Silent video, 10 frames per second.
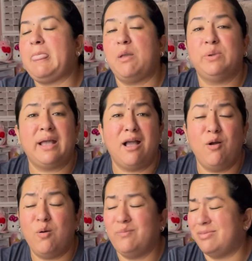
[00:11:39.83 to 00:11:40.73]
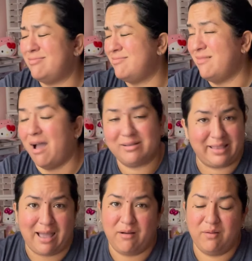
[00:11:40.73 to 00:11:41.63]
We got home, knocked
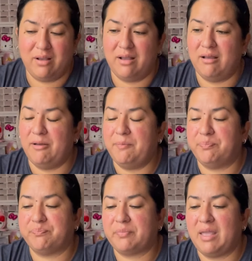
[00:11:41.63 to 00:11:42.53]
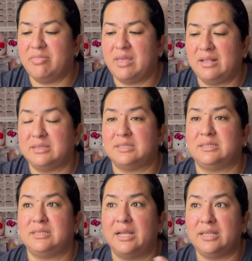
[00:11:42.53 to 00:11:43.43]
out. And then
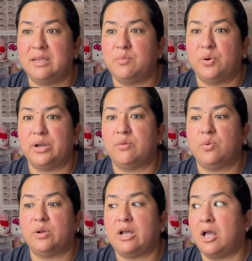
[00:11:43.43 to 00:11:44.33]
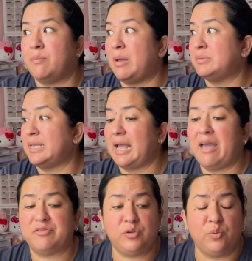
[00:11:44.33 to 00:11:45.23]
Sunday morning, woke up. I was like, I
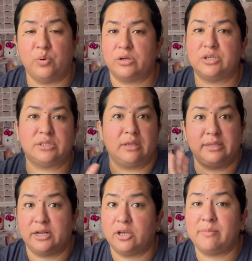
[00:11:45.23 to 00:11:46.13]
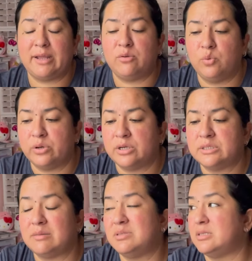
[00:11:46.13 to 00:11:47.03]
have to do orders. I did a good amount of
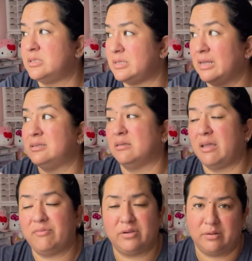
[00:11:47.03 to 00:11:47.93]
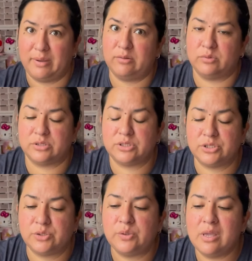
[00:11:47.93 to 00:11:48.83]
orders. I still have a good amount of orders to
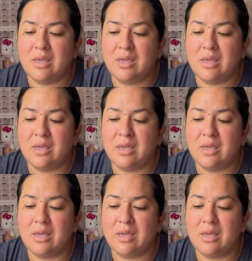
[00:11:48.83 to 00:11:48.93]
do,